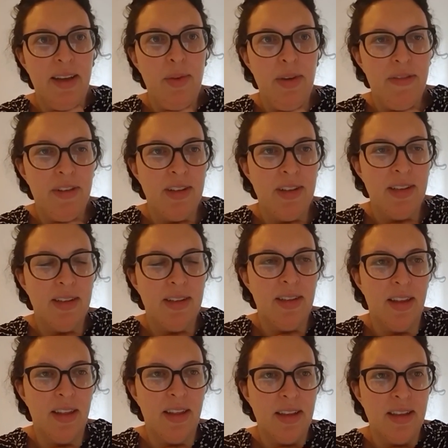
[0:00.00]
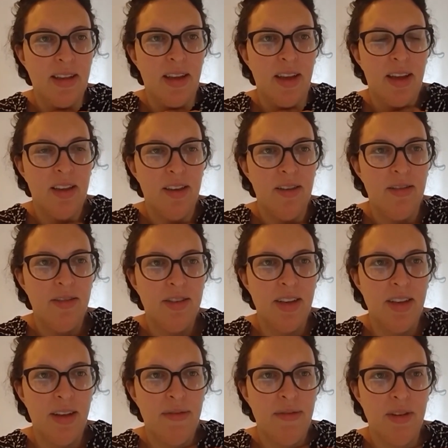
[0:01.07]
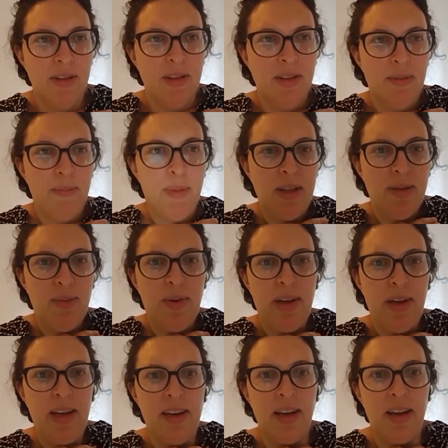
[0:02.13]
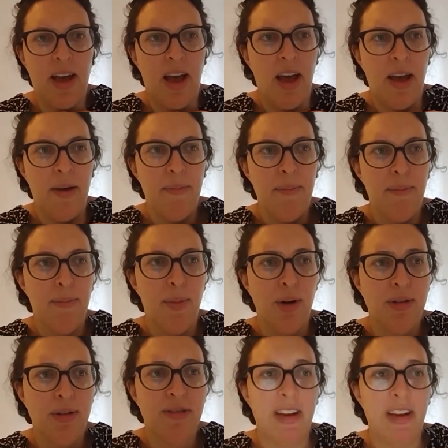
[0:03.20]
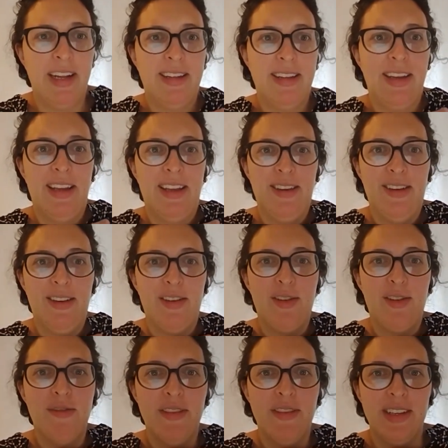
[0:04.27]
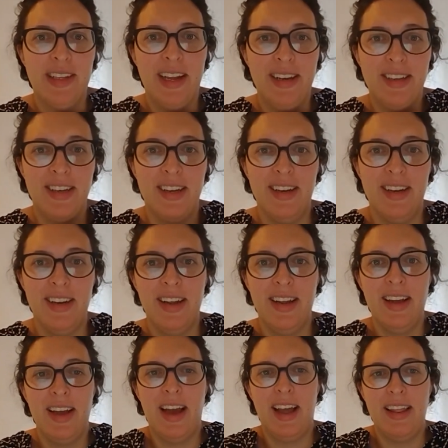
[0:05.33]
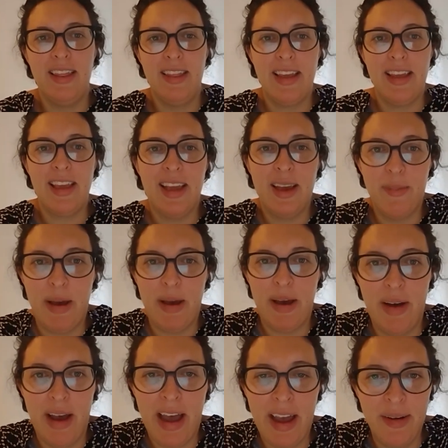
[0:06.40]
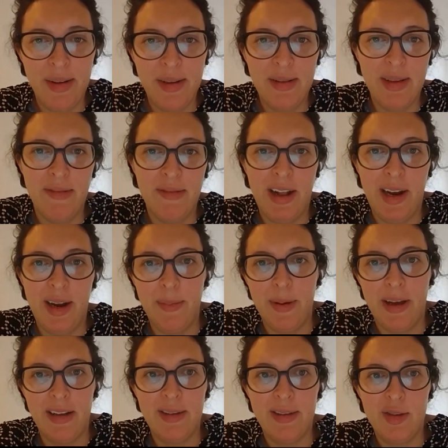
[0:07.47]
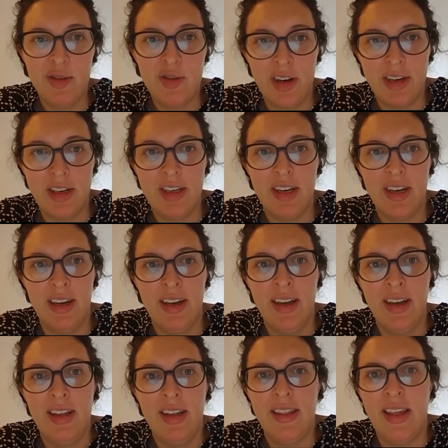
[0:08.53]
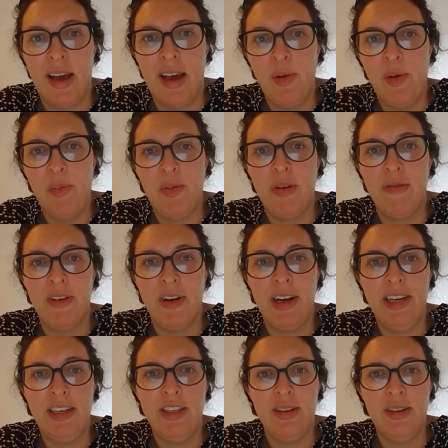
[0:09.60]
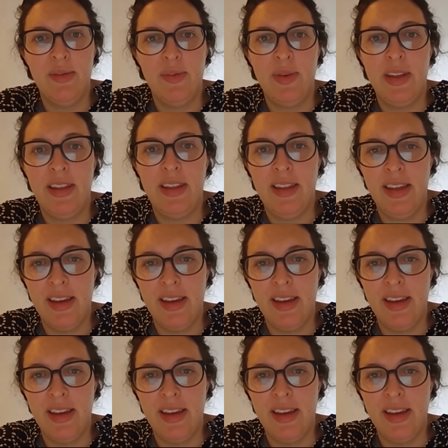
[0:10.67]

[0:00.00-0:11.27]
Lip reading: We've understood that there's a huge difference between moderating conversation and thinking about how you develop a structure that will provide you with